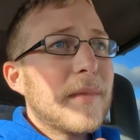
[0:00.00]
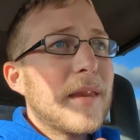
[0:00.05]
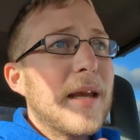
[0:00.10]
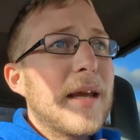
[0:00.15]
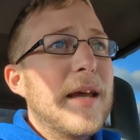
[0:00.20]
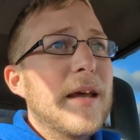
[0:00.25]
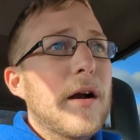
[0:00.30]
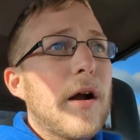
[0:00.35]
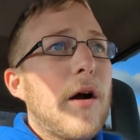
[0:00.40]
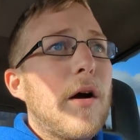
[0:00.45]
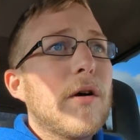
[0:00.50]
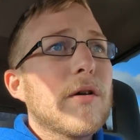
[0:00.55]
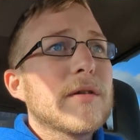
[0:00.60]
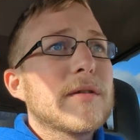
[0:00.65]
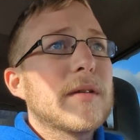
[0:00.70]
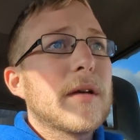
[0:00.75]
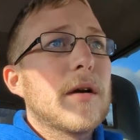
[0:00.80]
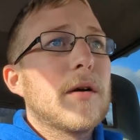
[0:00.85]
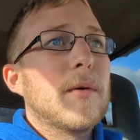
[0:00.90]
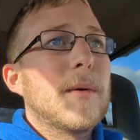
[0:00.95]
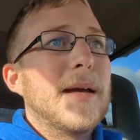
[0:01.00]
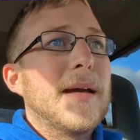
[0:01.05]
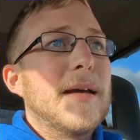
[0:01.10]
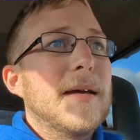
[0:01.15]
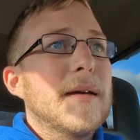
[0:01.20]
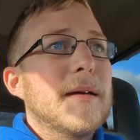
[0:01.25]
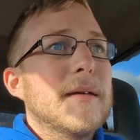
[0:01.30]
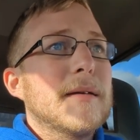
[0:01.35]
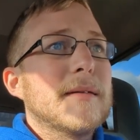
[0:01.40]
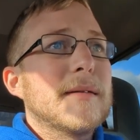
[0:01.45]
it also
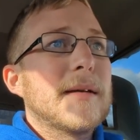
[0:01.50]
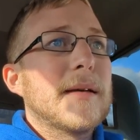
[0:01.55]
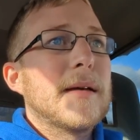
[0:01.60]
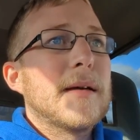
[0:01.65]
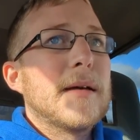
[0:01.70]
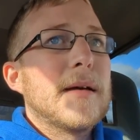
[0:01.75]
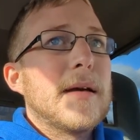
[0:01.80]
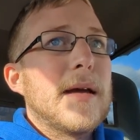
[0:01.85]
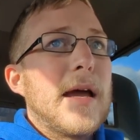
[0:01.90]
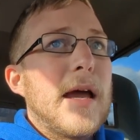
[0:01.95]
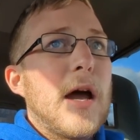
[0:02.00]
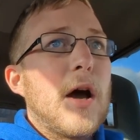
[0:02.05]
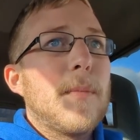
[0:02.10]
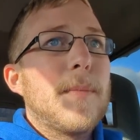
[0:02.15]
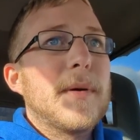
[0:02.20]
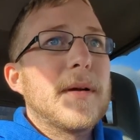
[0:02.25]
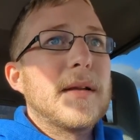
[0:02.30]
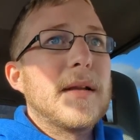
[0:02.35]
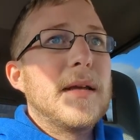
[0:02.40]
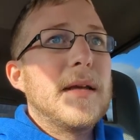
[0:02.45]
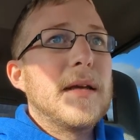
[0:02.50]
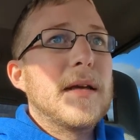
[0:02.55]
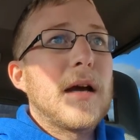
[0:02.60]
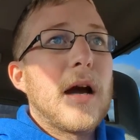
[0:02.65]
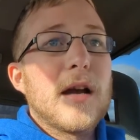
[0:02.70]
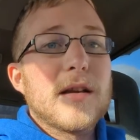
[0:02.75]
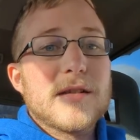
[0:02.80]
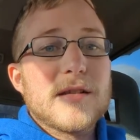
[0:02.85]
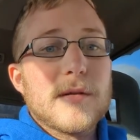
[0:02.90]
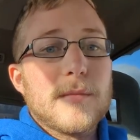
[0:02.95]
is helping the
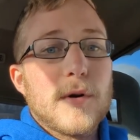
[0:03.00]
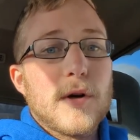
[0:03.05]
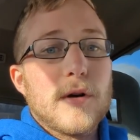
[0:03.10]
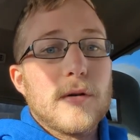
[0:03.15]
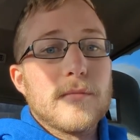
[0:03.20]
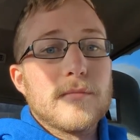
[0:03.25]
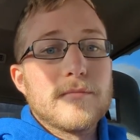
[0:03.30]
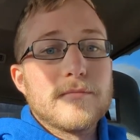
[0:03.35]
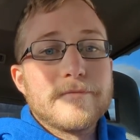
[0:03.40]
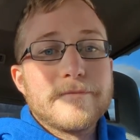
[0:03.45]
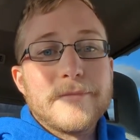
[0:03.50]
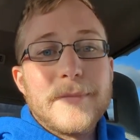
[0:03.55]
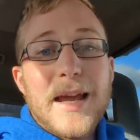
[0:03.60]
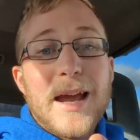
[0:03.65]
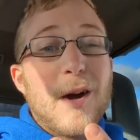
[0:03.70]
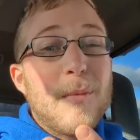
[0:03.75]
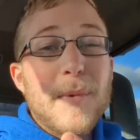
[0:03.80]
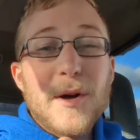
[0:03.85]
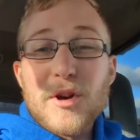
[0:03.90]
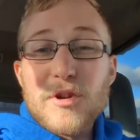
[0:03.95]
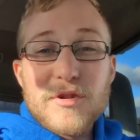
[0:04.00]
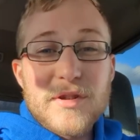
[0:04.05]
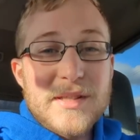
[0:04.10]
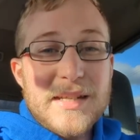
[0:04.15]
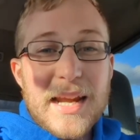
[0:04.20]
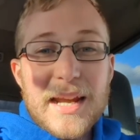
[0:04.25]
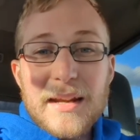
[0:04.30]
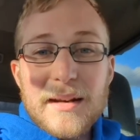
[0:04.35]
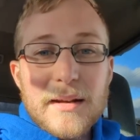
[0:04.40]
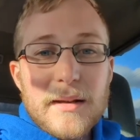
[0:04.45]
customer help
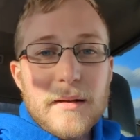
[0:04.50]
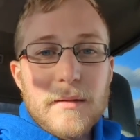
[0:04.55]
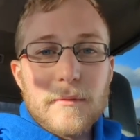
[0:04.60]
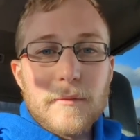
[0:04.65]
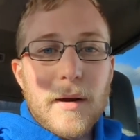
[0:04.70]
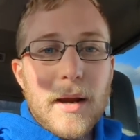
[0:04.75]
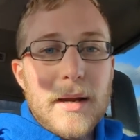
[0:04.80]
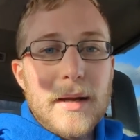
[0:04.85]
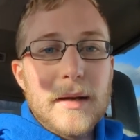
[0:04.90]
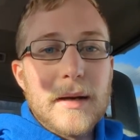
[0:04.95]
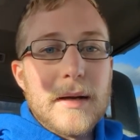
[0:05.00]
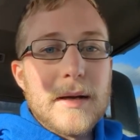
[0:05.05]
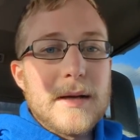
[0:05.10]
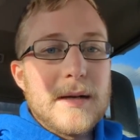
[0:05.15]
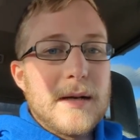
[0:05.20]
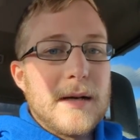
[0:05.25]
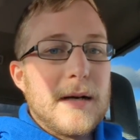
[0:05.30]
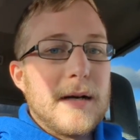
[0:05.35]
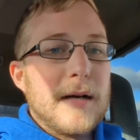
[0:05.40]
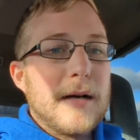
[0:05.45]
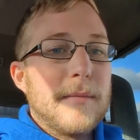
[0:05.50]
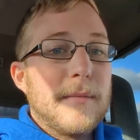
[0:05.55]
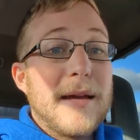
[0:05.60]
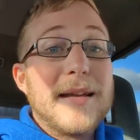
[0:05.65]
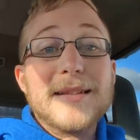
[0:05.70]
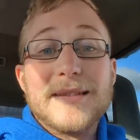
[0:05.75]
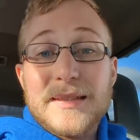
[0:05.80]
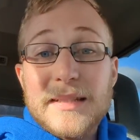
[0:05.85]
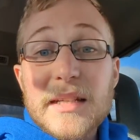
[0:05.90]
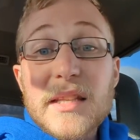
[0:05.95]
understand it, right?
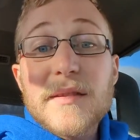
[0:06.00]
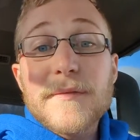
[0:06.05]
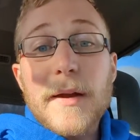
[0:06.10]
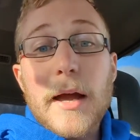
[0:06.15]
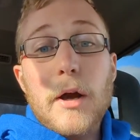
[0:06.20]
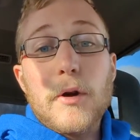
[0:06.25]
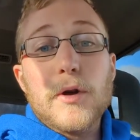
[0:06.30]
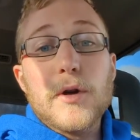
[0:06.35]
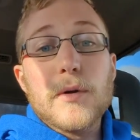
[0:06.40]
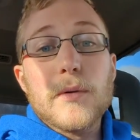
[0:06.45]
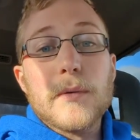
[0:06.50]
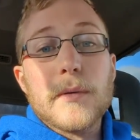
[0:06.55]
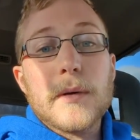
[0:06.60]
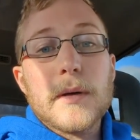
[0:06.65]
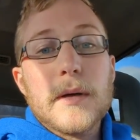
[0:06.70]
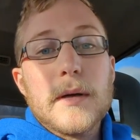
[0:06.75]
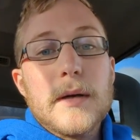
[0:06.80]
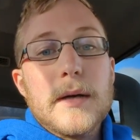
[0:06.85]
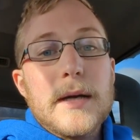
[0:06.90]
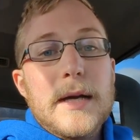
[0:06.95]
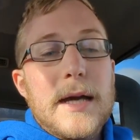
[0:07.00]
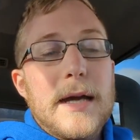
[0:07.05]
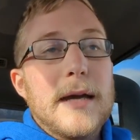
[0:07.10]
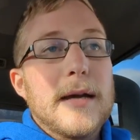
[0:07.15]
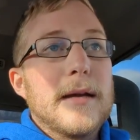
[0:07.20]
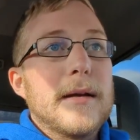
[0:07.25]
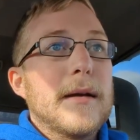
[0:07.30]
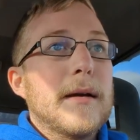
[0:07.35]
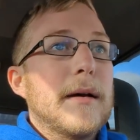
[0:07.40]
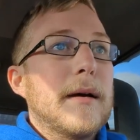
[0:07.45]
And see the value.
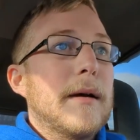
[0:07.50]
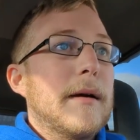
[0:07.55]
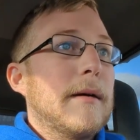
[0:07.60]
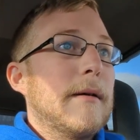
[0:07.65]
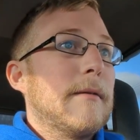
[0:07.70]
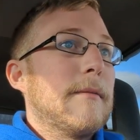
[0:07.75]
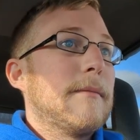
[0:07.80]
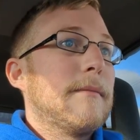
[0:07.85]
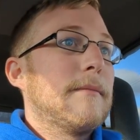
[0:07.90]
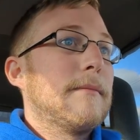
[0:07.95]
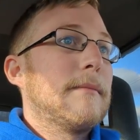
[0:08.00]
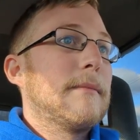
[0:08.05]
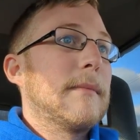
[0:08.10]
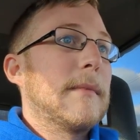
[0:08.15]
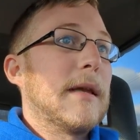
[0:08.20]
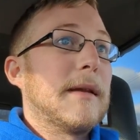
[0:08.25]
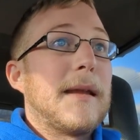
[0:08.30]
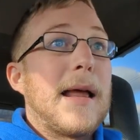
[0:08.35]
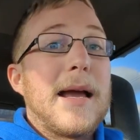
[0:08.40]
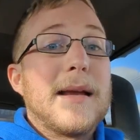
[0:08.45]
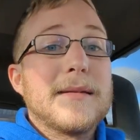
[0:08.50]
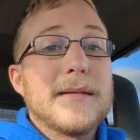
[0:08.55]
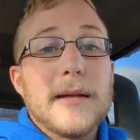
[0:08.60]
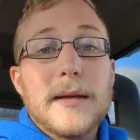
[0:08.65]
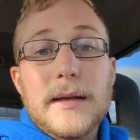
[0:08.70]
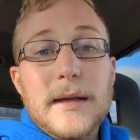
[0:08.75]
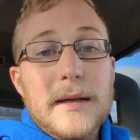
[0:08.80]
And the last thing